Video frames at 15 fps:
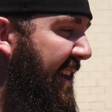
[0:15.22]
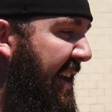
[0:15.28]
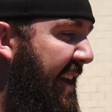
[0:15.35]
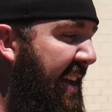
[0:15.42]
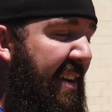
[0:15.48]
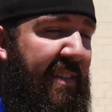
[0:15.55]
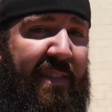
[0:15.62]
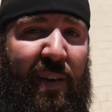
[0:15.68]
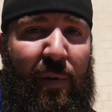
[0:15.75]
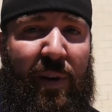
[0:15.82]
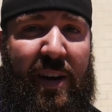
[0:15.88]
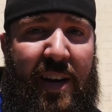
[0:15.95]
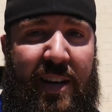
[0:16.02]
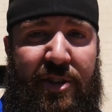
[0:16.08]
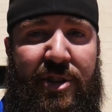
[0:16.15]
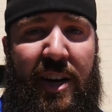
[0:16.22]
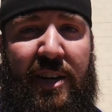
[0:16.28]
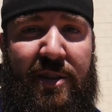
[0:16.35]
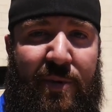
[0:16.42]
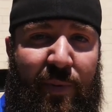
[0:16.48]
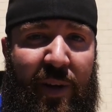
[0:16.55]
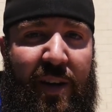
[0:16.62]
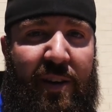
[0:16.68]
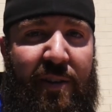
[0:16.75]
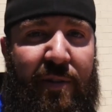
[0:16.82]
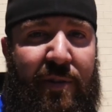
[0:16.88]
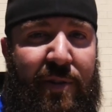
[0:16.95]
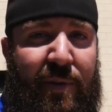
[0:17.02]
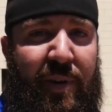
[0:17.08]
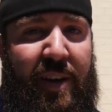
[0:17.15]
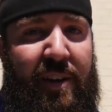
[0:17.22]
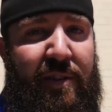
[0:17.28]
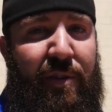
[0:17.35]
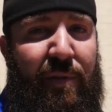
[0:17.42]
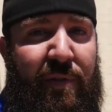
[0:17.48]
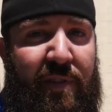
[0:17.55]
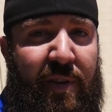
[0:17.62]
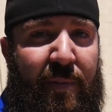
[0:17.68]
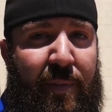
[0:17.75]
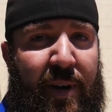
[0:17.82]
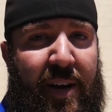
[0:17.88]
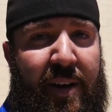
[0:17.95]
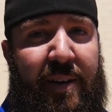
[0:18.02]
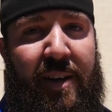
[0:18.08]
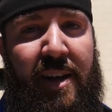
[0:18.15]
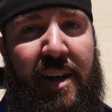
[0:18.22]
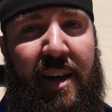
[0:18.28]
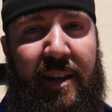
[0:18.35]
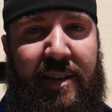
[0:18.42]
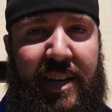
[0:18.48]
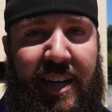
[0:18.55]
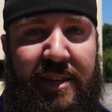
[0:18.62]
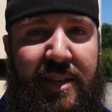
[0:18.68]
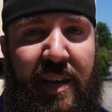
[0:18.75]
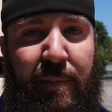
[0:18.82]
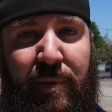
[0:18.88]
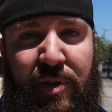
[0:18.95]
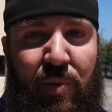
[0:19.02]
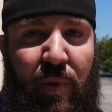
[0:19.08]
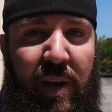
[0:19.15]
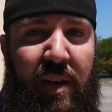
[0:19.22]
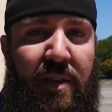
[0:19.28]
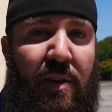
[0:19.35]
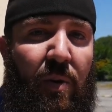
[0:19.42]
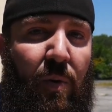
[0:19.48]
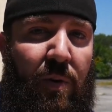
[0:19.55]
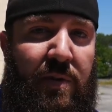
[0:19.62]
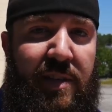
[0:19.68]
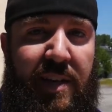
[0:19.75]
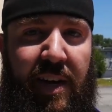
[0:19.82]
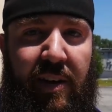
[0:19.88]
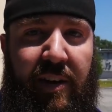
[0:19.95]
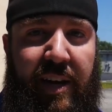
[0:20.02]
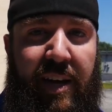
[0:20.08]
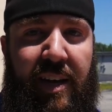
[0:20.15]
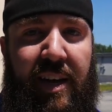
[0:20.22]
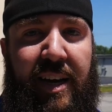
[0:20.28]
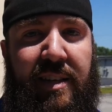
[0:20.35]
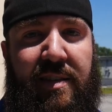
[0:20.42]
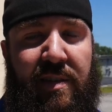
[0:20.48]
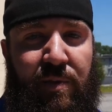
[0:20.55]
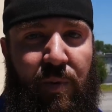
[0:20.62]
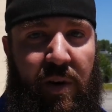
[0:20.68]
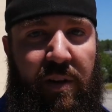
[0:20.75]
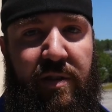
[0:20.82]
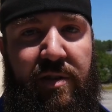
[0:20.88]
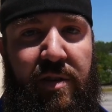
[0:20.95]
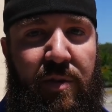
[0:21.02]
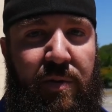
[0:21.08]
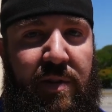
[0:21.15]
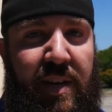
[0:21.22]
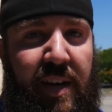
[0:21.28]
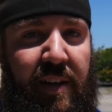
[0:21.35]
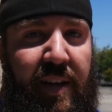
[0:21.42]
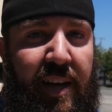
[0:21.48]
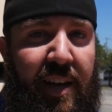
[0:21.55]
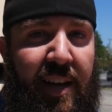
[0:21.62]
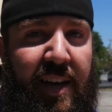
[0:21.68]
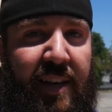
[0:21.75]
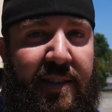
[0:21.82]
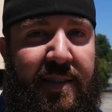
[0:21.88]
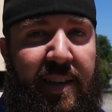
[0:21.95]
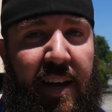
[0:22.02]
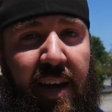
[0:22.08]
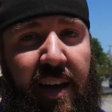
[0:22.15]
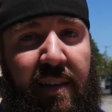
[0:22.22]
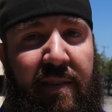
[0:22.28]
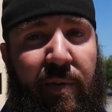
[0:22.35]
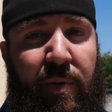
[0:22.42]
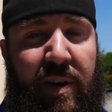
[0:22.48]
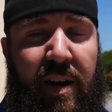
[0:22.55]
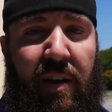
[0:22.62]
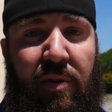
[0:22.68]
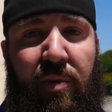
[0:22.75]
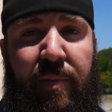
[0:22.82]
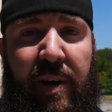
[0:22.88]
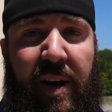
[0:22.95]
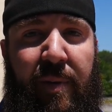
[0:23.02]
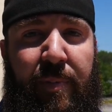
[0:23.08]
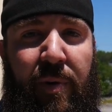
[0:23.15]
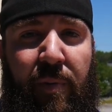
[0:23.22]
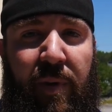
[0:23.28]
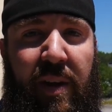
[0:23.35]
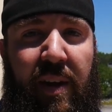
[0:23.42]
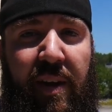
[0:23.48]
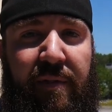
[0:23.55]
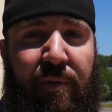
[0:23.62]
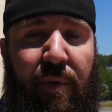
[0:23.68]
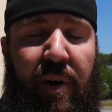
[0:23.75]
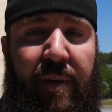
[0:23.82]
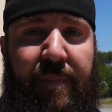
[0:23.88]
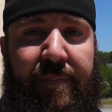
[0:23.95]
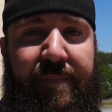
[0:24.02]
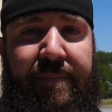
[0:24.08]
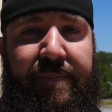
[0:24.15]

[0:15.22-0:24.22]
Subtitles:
and see what kind of changes we can do to it. Do some testing between the old style headlights as well as new style headlights, and see what kind of lumen output we can get for you.